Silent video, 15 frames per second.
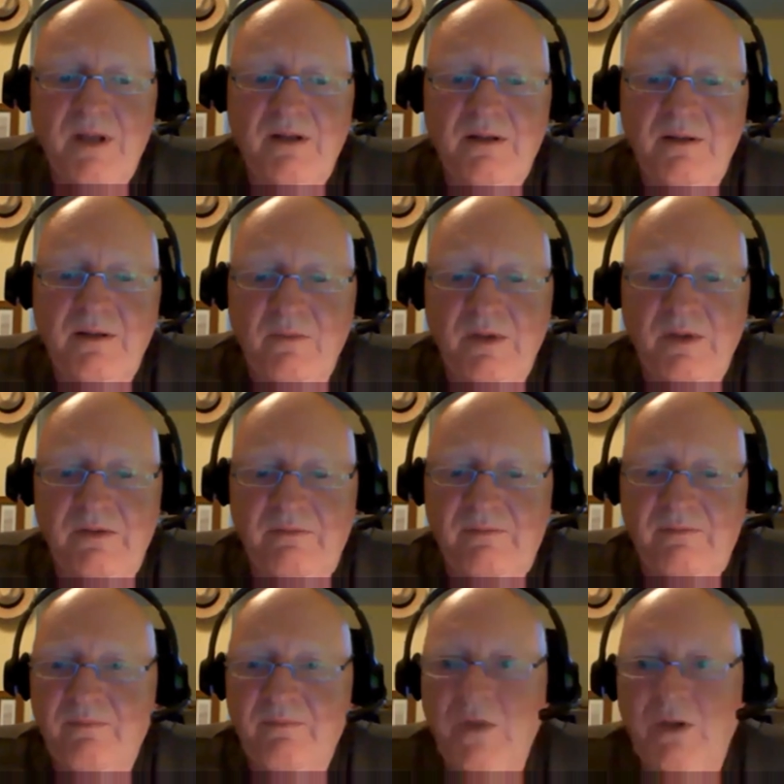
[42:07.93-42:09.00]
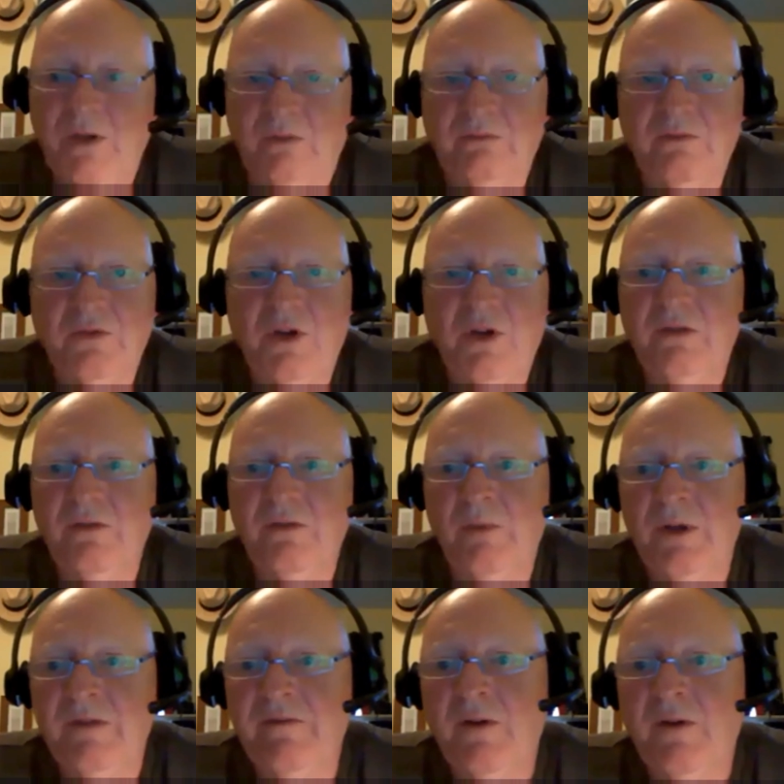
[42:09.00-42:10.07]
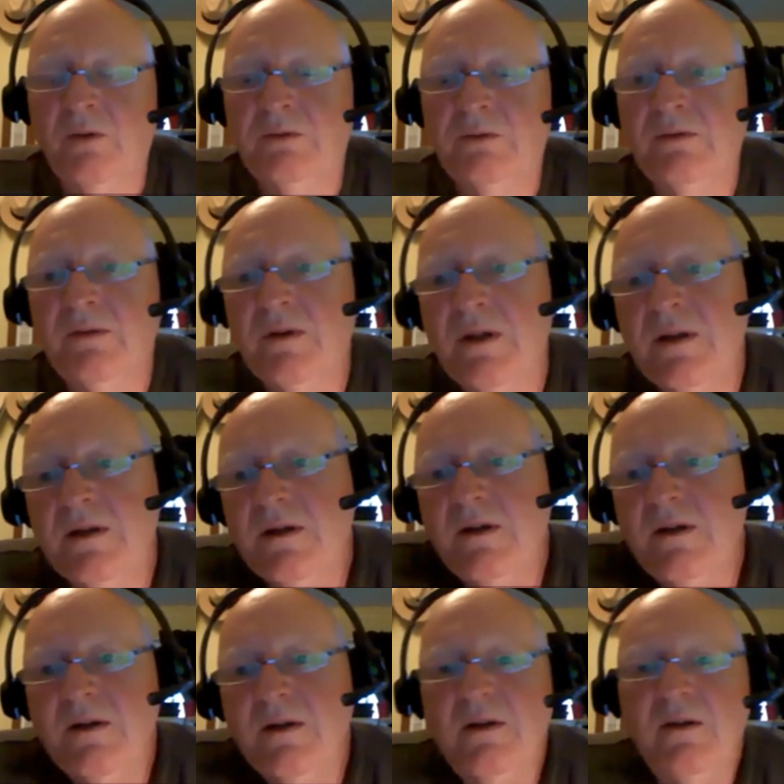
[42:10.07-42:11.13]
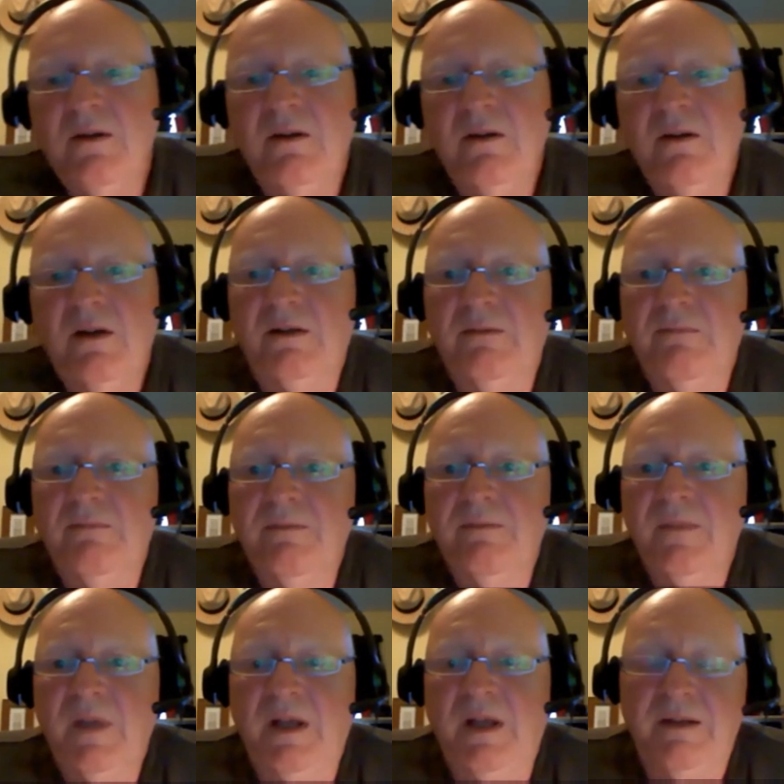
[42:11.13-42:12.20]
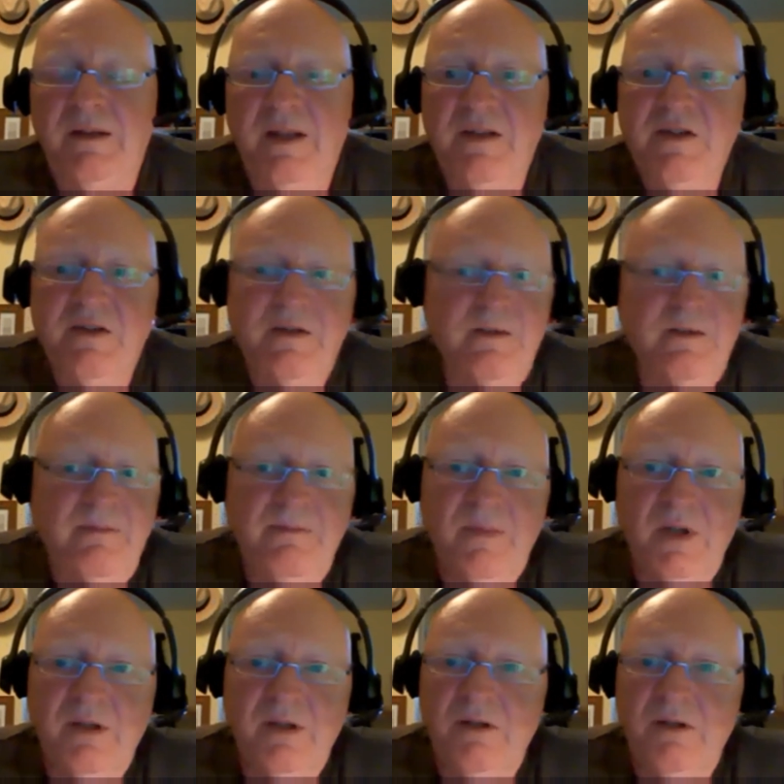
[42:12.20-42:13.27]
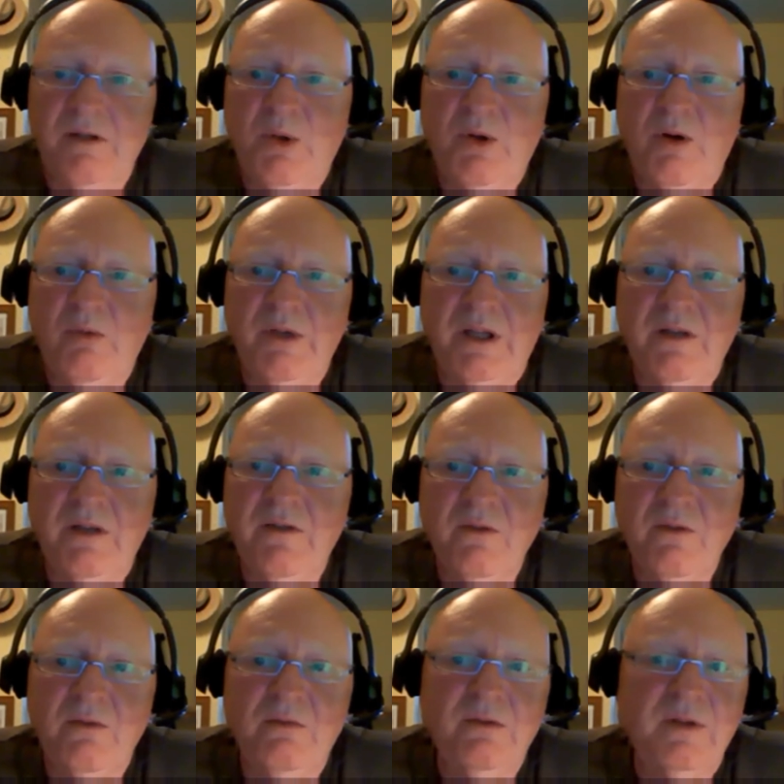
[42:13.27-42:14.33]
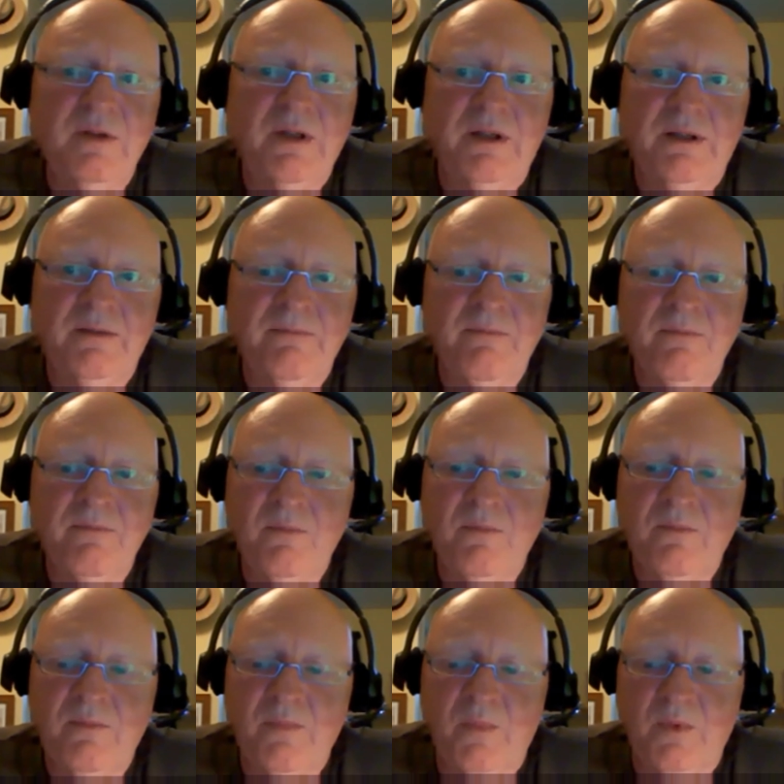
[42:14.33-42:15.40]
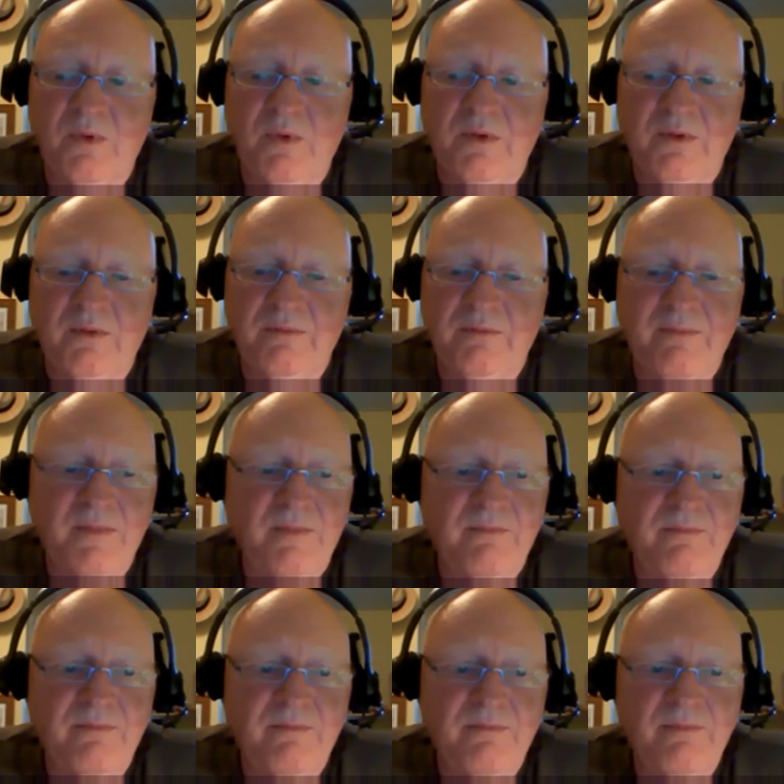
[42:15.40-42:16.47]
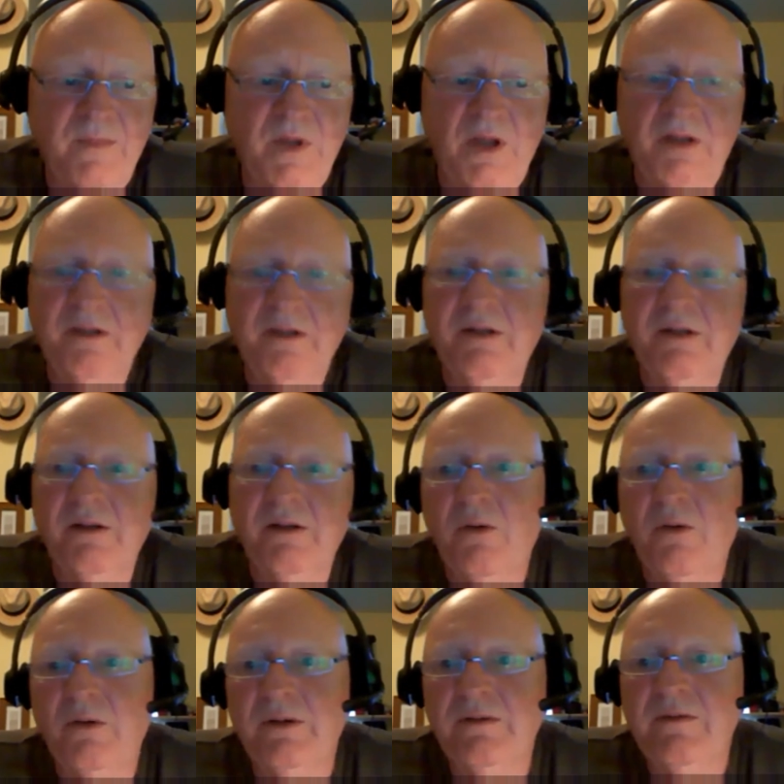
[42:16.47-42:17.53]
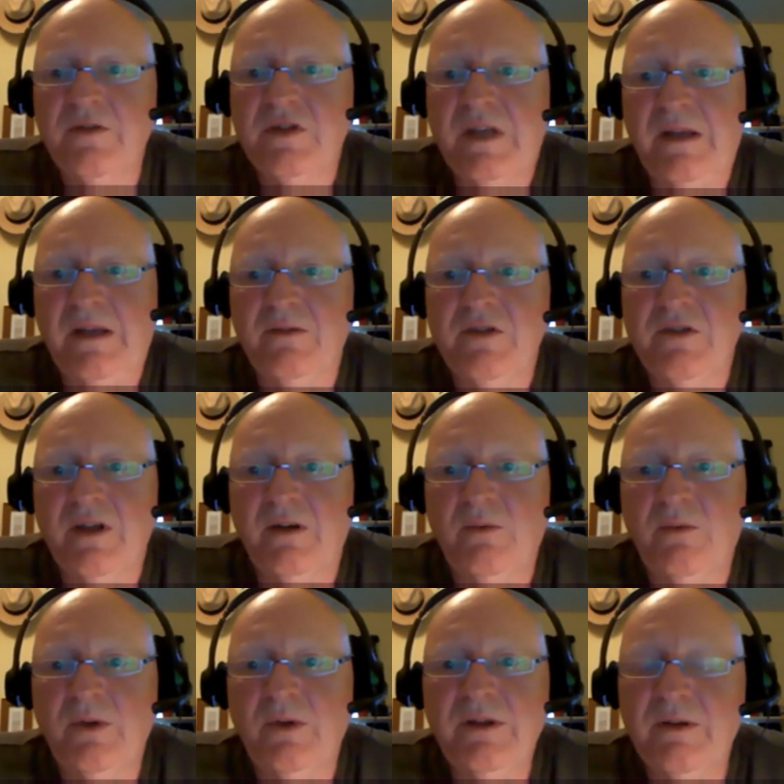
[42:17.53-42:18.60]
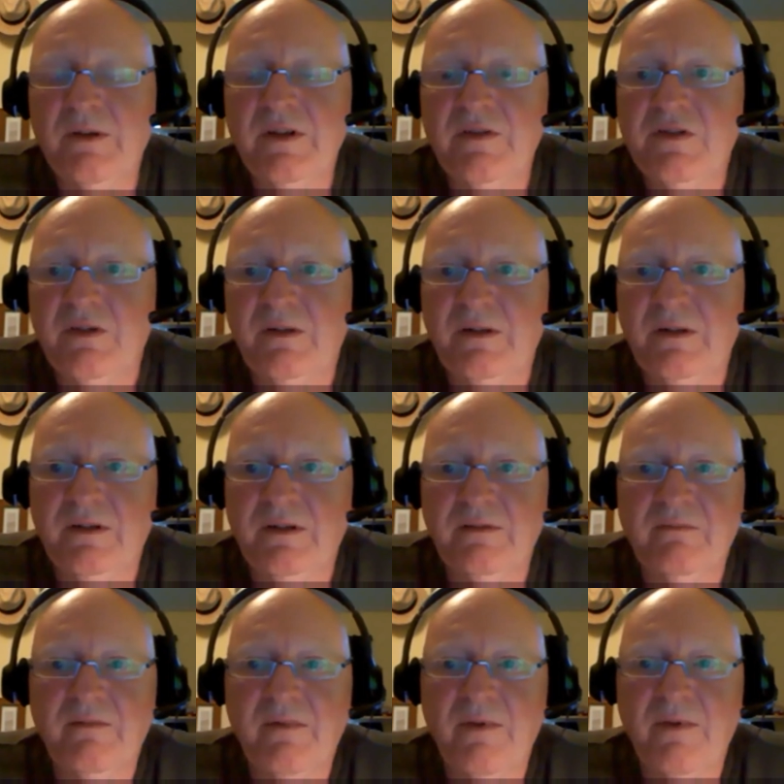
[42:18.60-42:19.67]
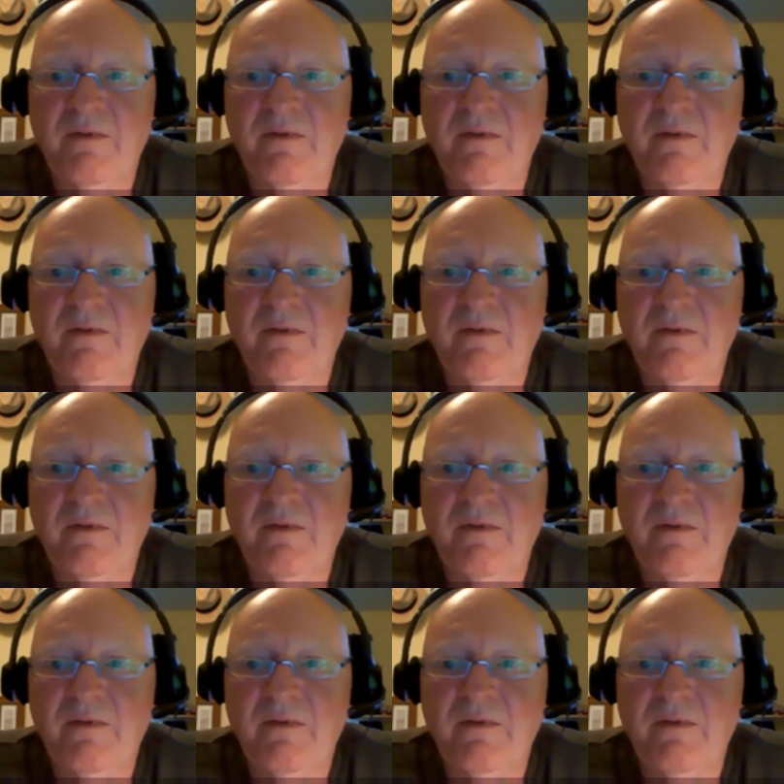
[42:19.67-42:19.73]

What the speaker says: We've, you know, talked to him on the phone. And that's, you know, about all we can do. We're not going to go and stand outside a window. He's on a 3rd